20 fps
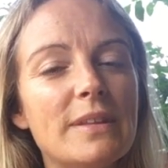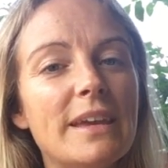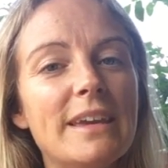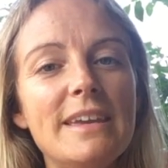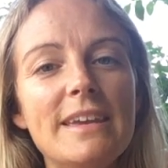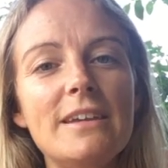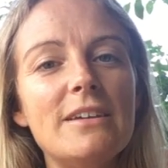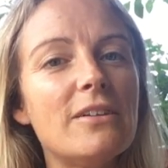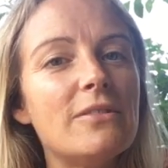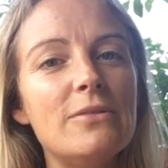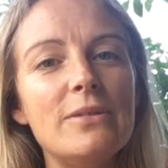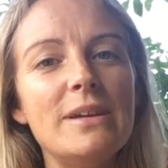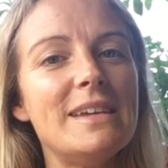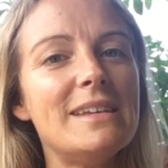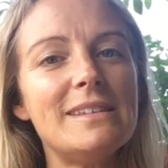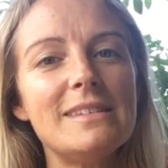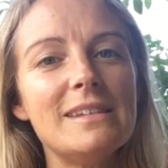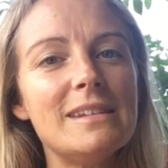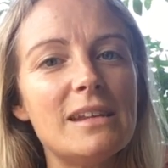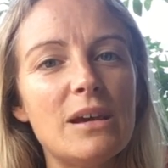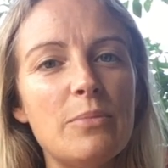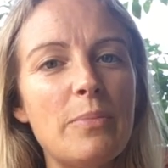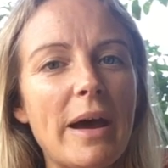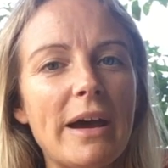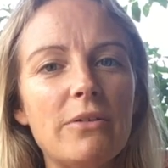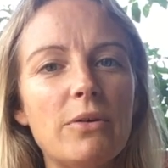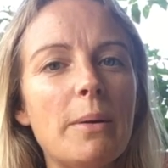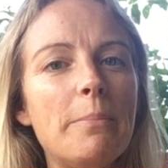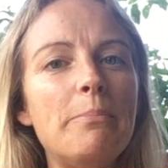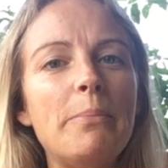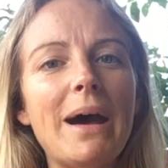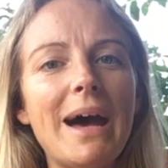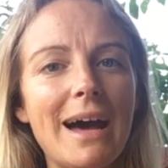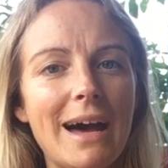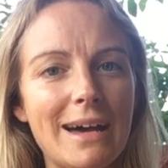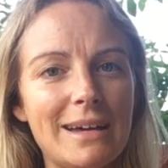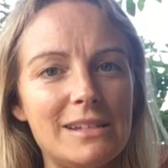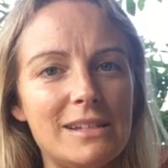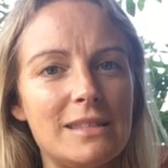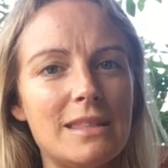Ego isn't about a
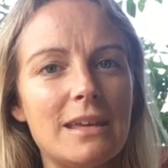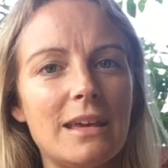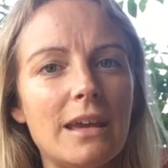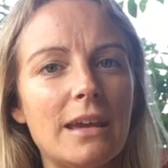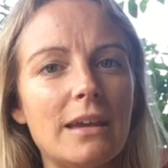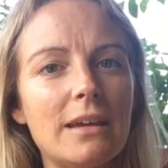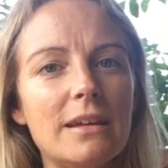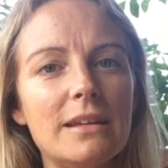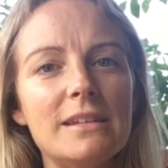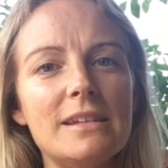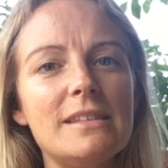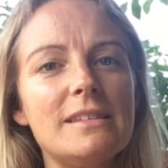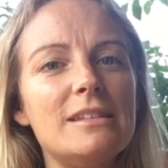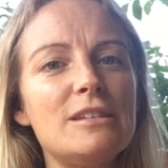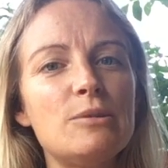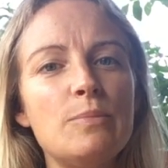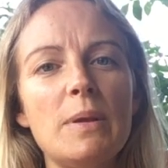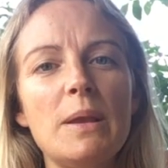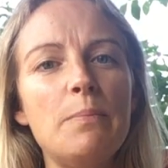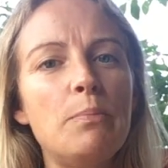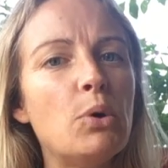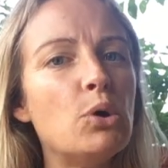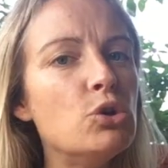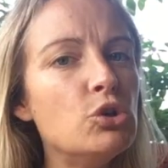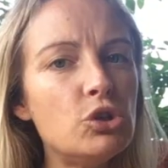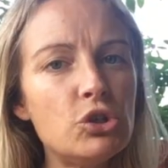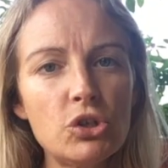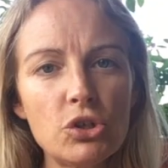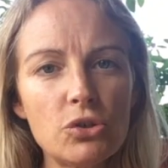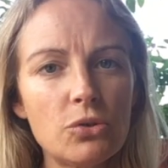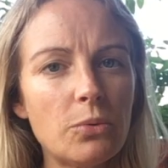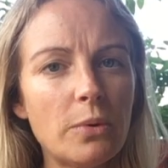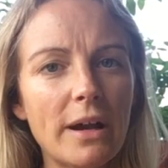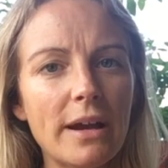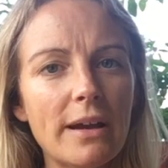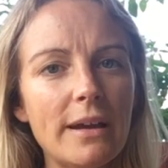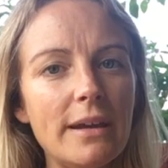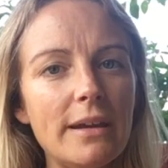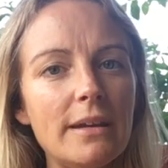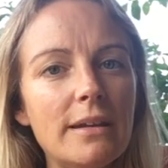bad thing. It isn't to be pushed
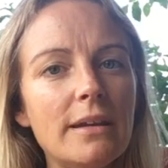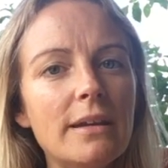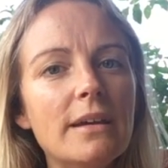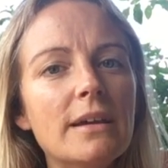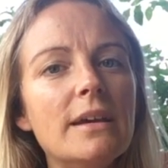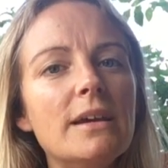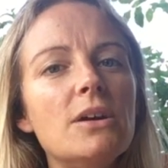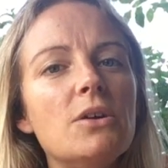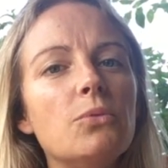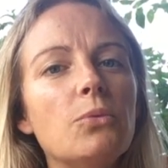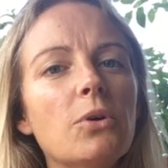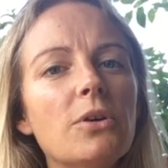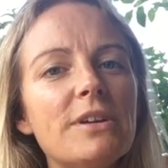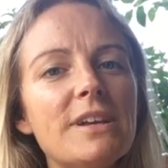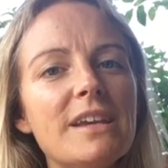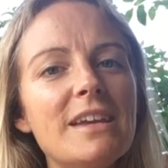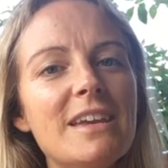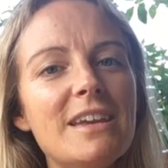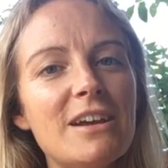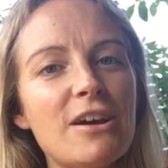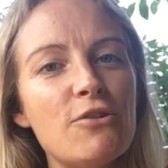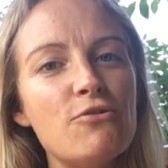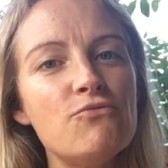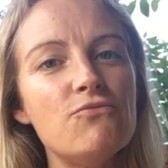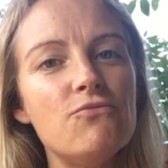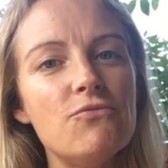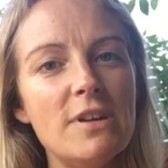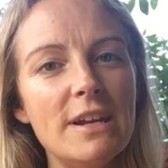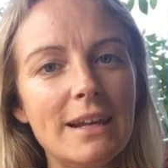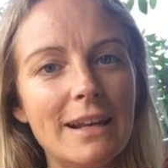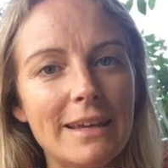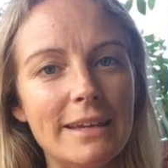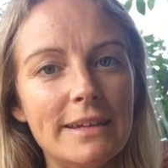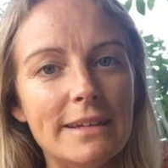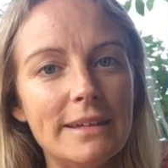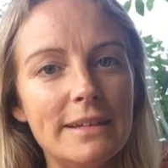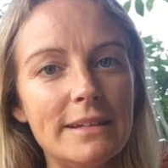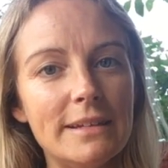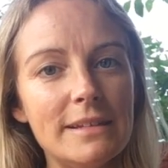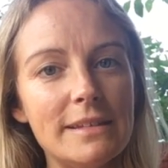away. What ego
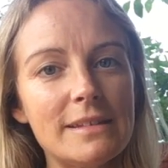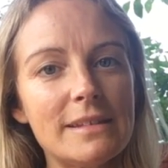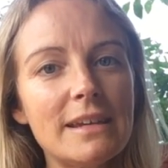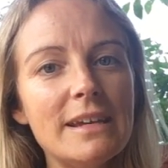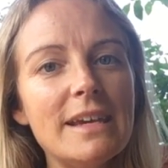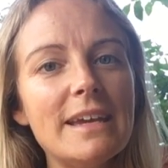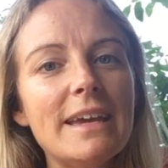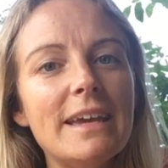really is,